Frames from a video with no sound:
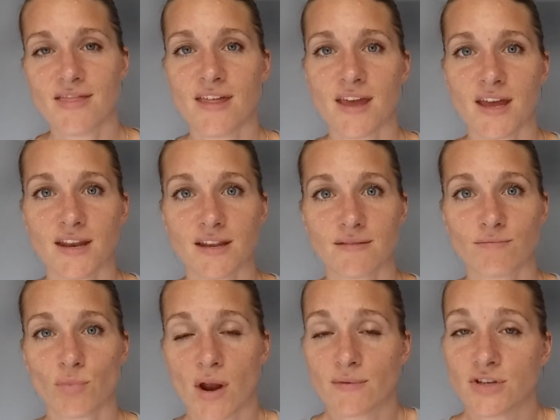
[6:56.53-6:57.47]
Then it's
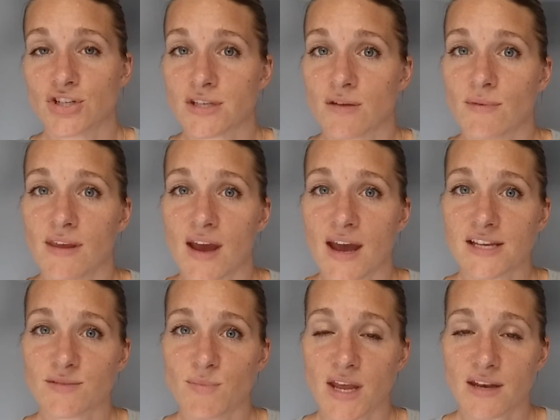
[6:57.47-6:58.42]
probably just going to be the
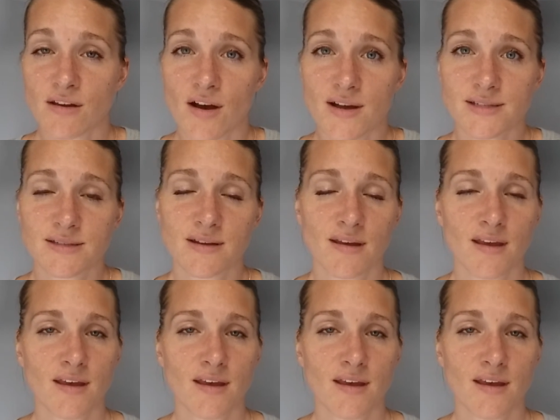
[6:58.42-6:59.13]
ISBN costs.